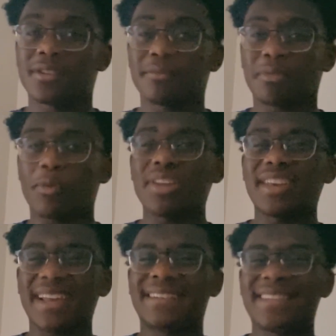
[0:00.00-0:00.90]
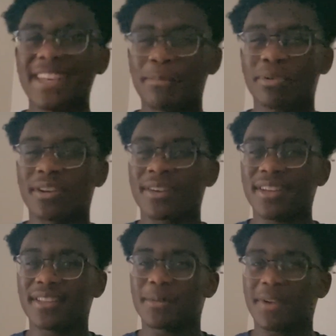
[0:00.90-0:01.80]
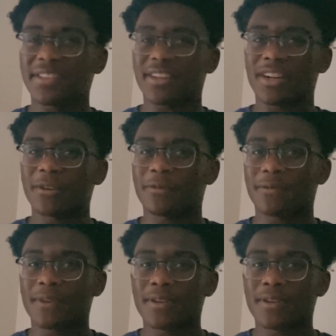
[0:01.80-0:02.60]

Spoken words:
But when you get deeper into mental health,